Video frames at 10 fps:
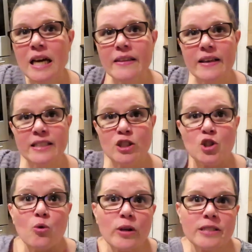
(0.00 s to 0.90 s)
that
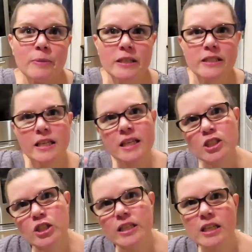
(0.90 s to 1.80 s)
enjoys being in the
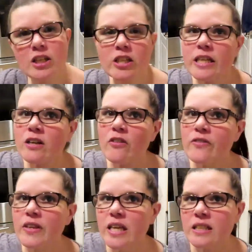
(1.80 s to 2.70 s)
kitchen and cooking all the
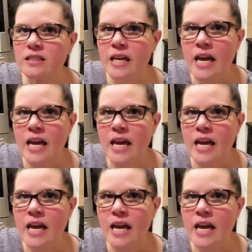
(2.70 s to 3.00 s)
things.